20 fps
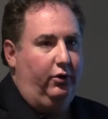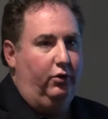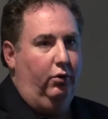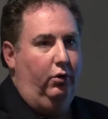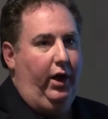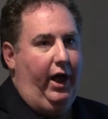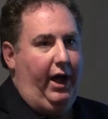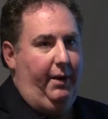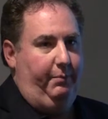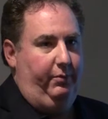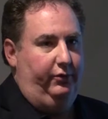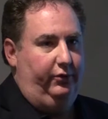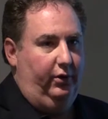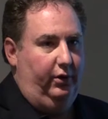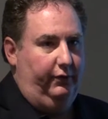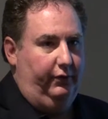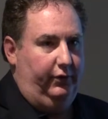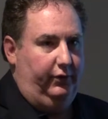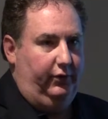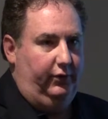to call
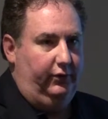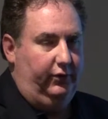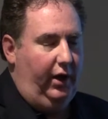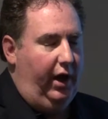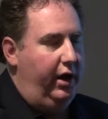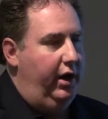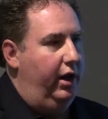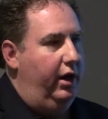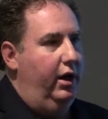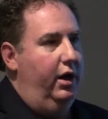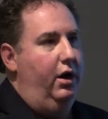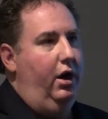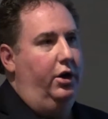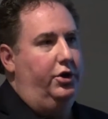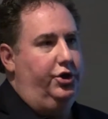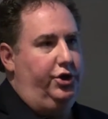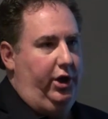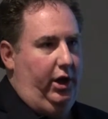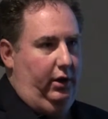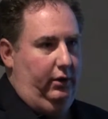hypersurfaces. And in a
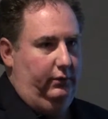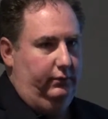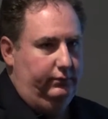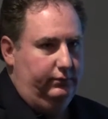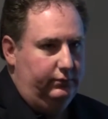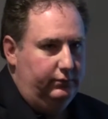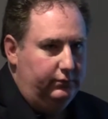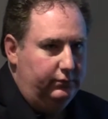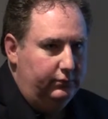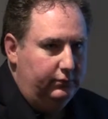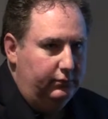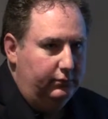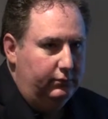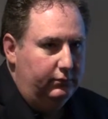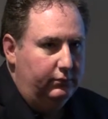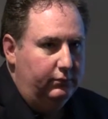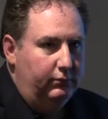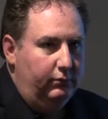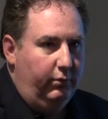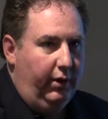nutshell,
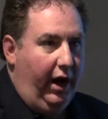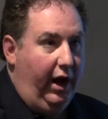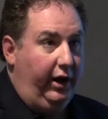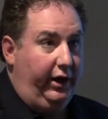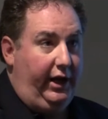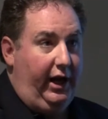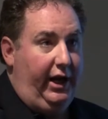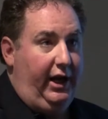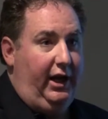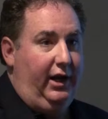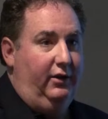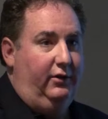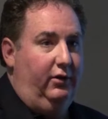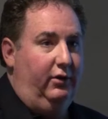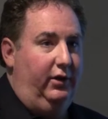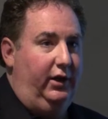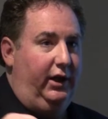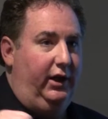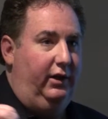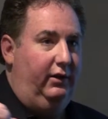without getting
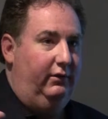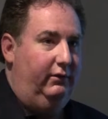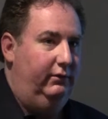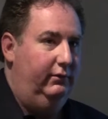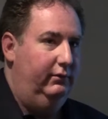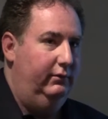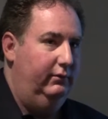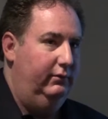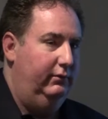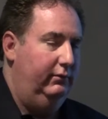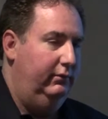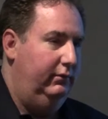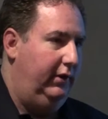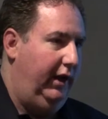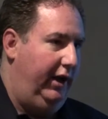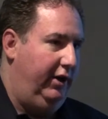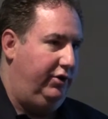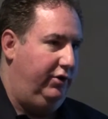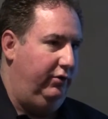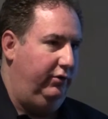into the
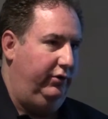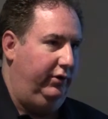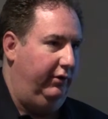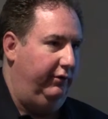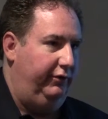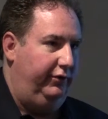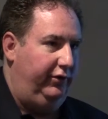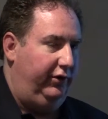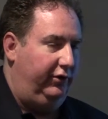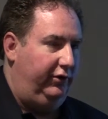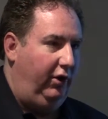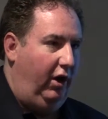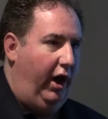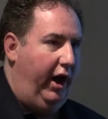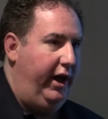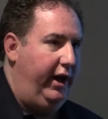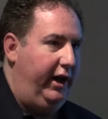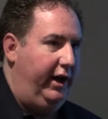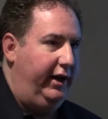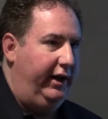issues of
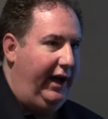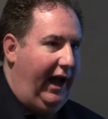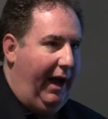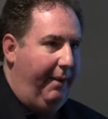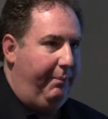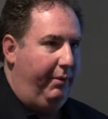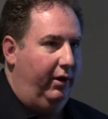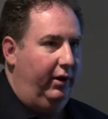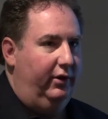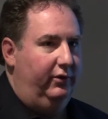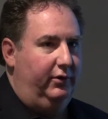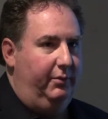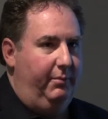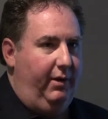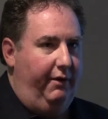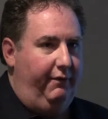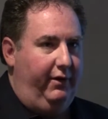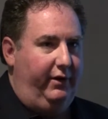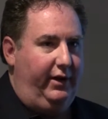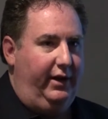society and capitalism
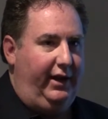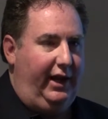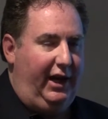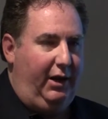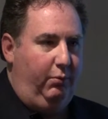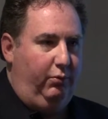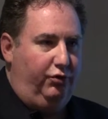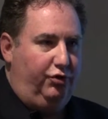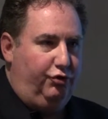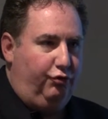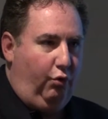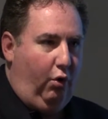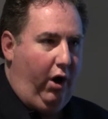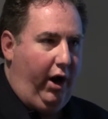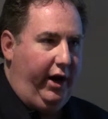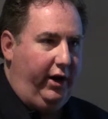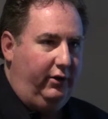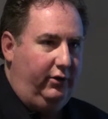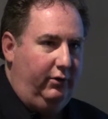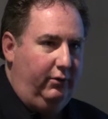and everything that he was
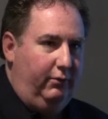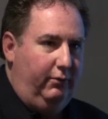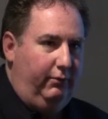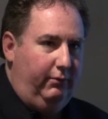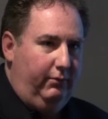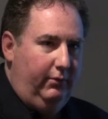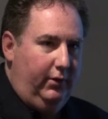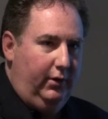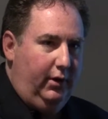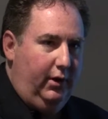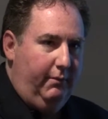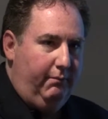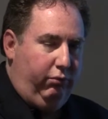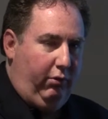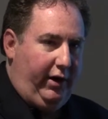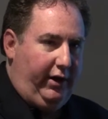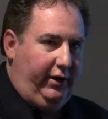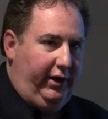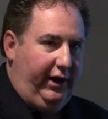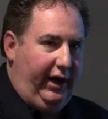trying to
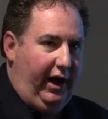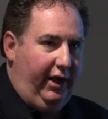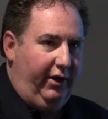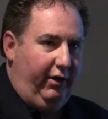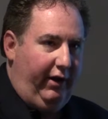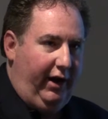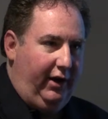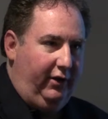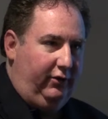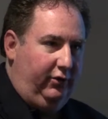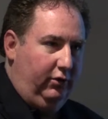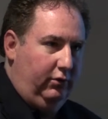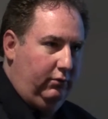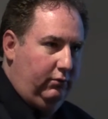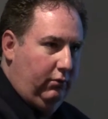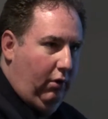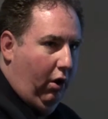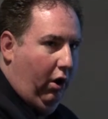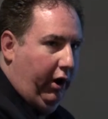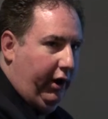bring together
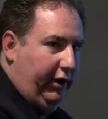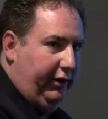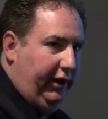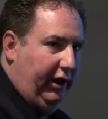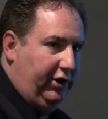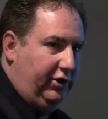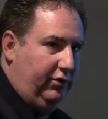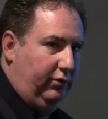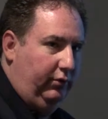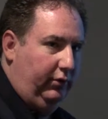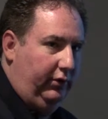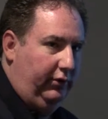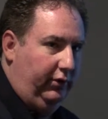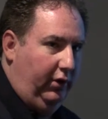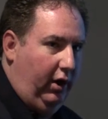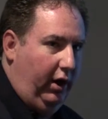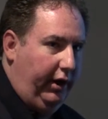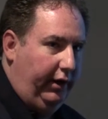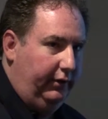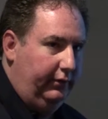into architectural
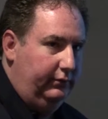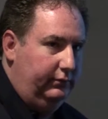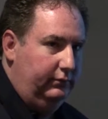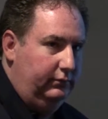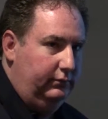design